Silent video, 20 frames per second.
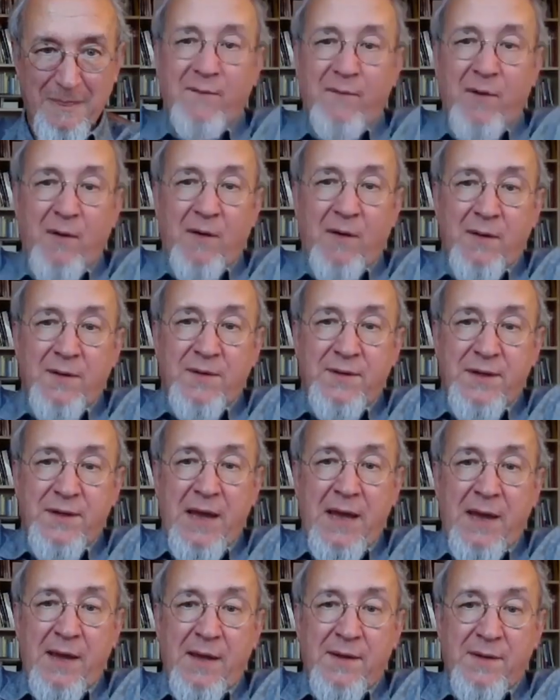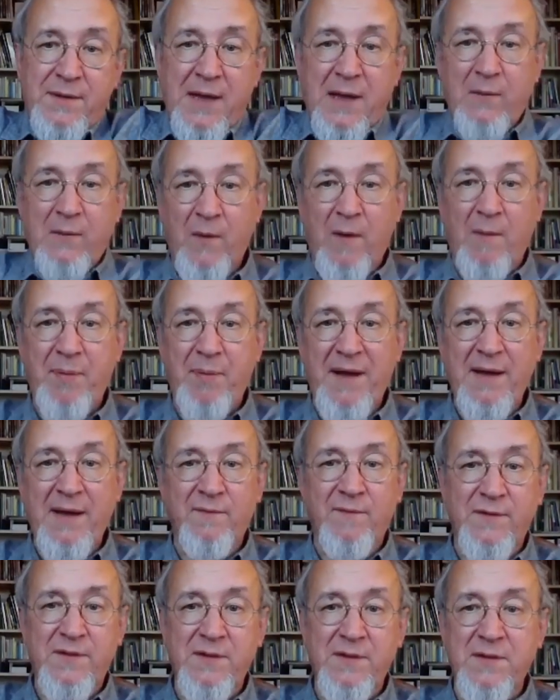were, they, they were
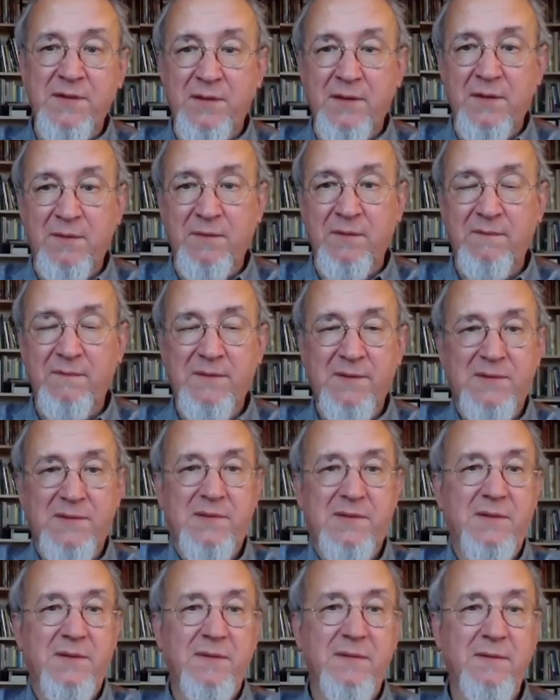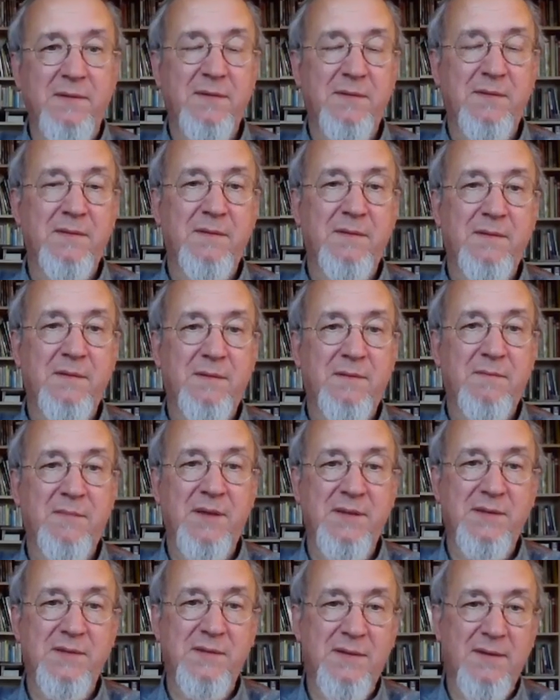paid for teaching at university,
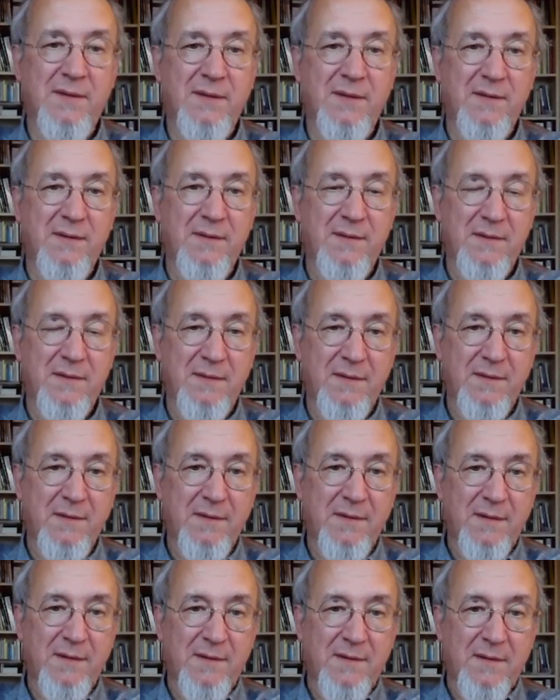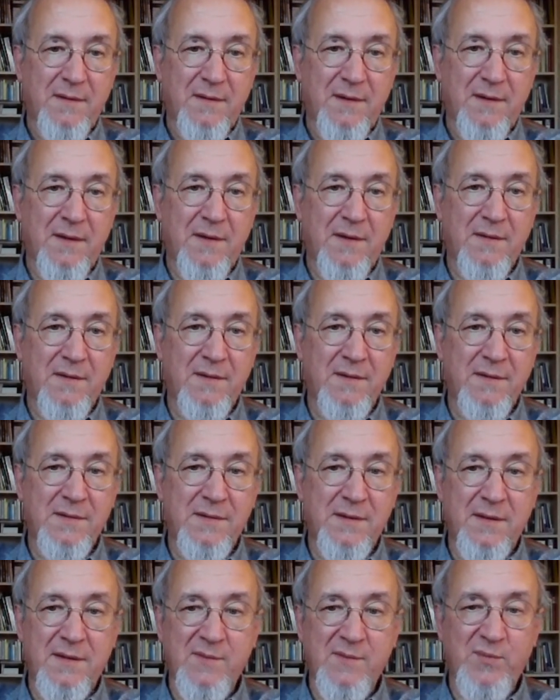basically. And
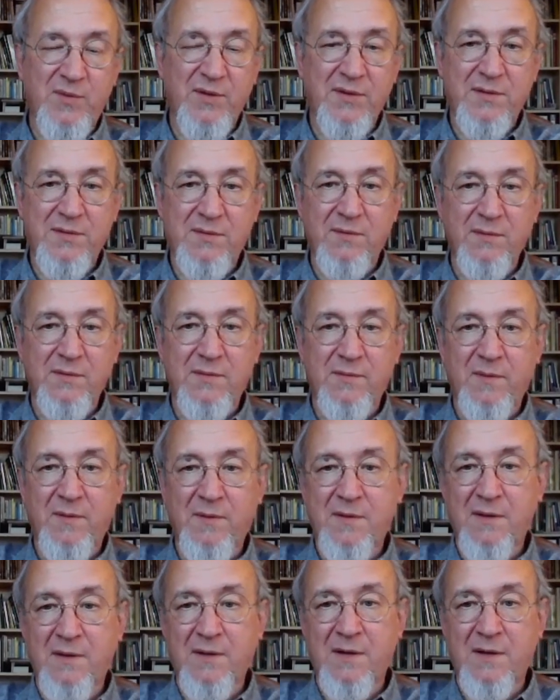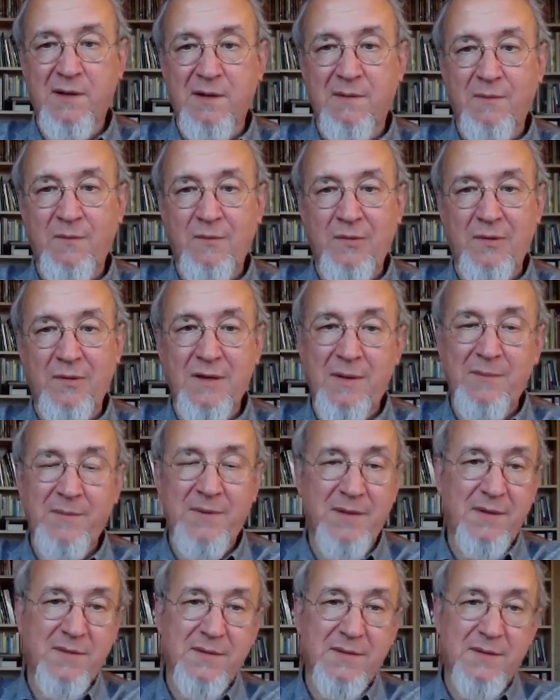this correspondent schools were, were
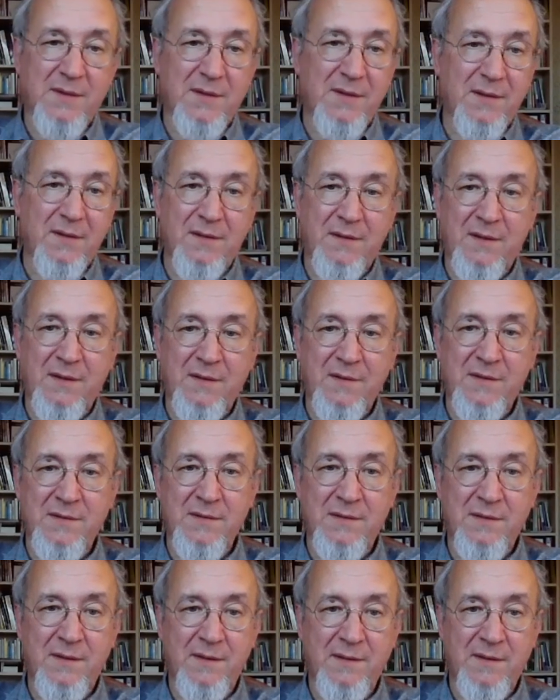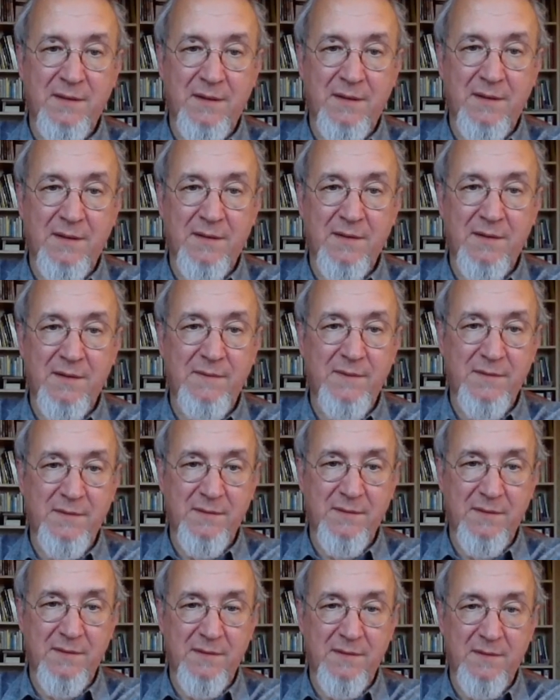coming as uh, additional
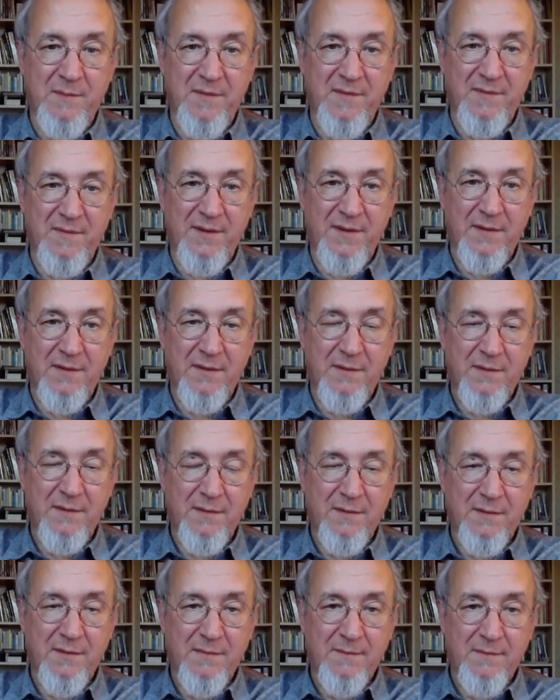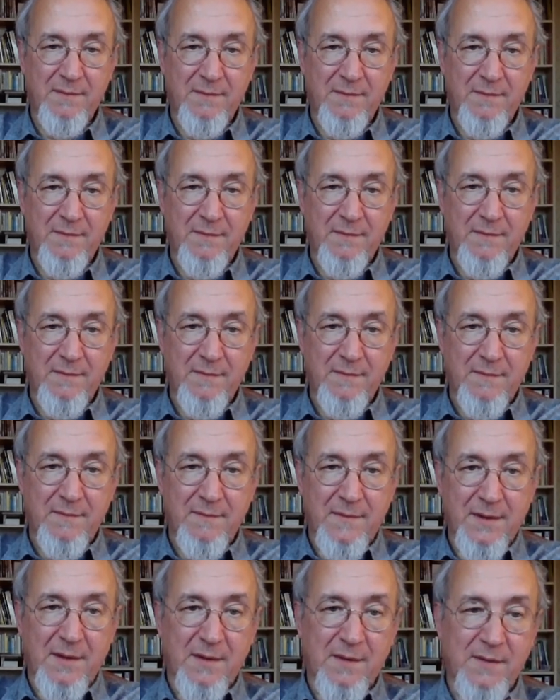activities on top of
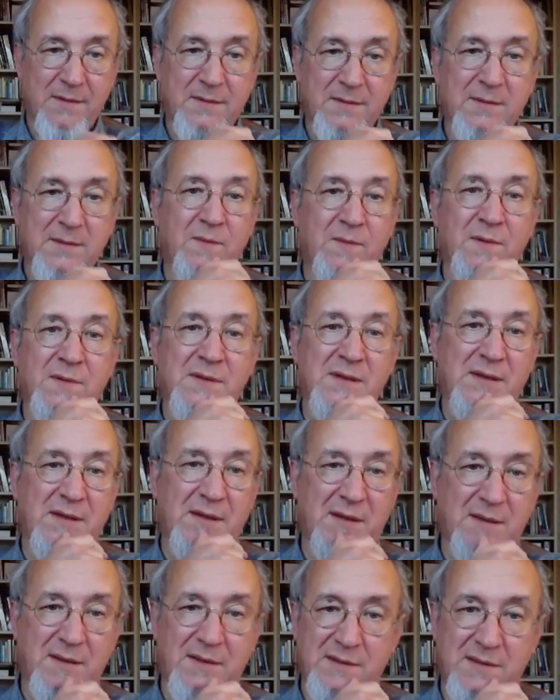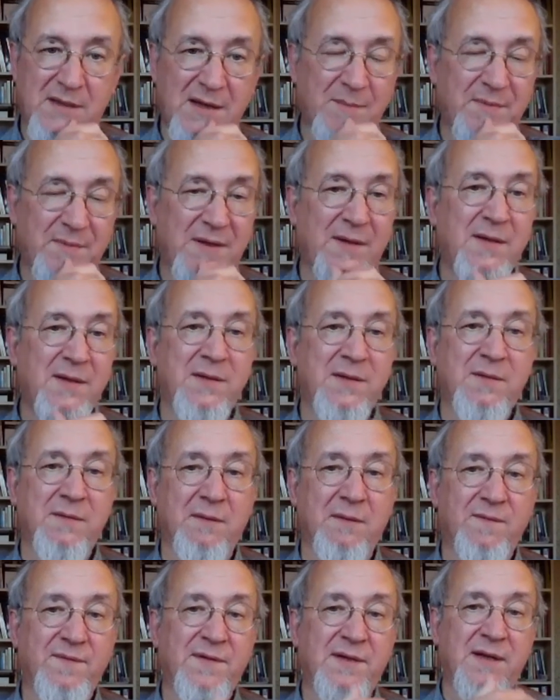that. There was a, uh, some
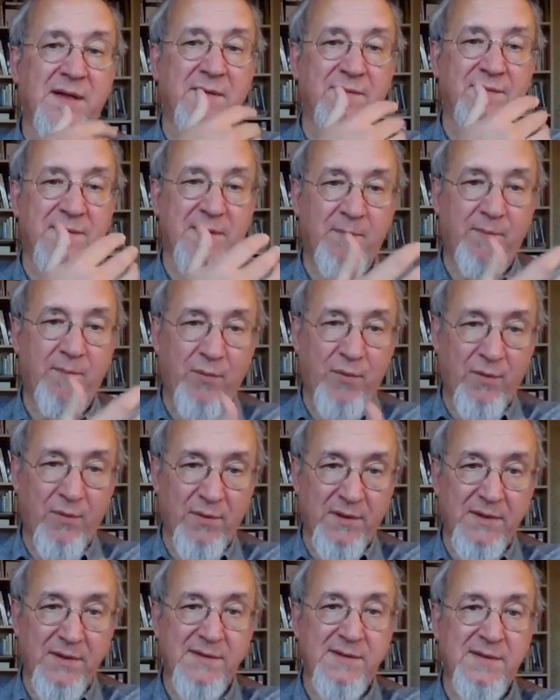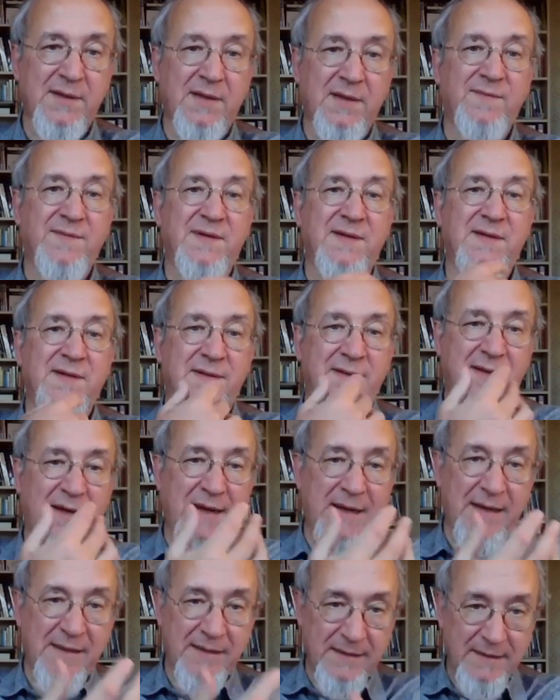tradition of self-supporting,
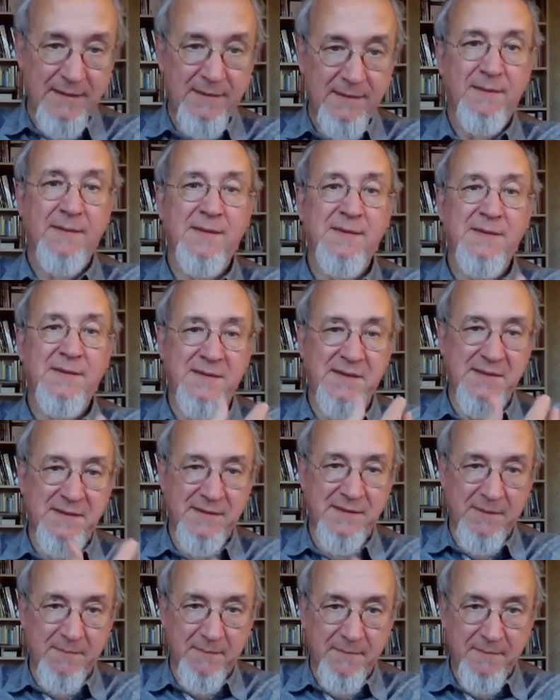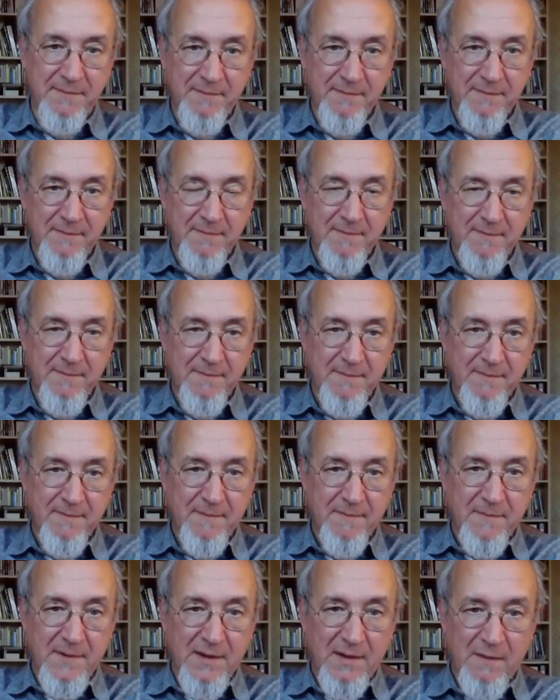self-sustained system,
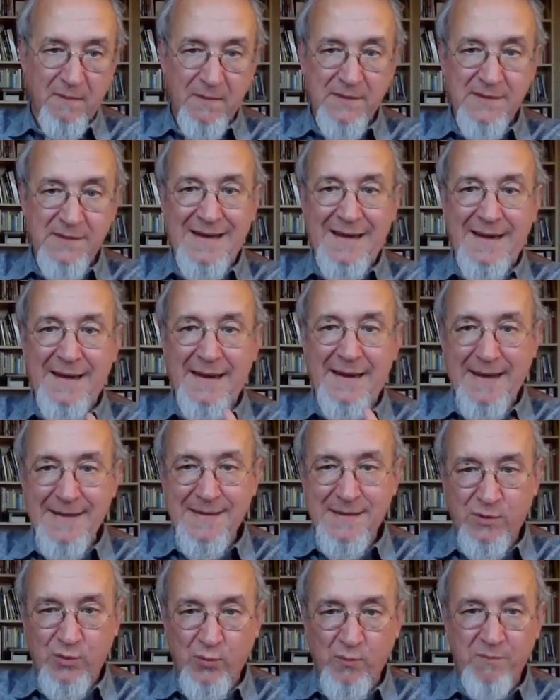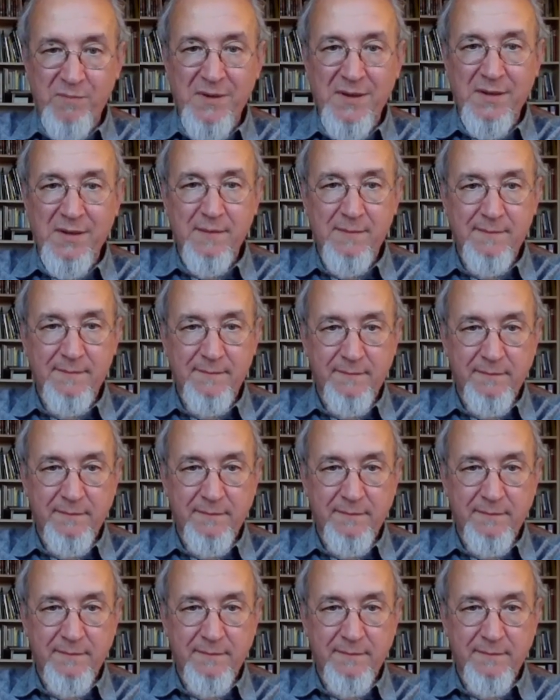which had to be